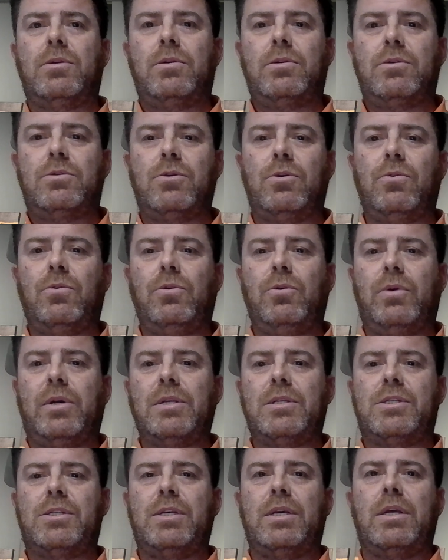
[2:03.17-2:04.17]
So you can
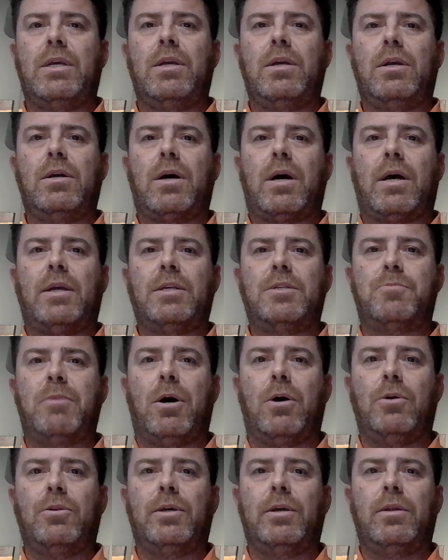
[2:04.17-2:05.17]
see I
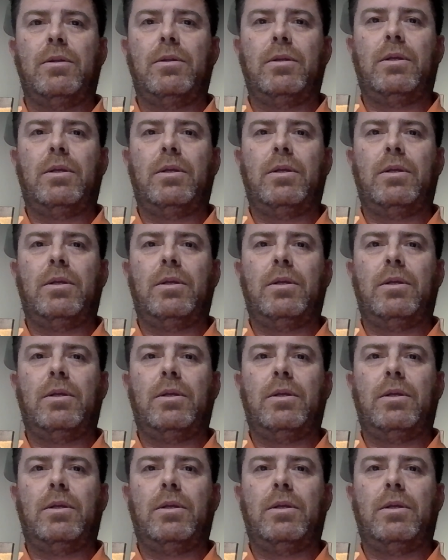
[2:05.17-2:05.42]
spelled it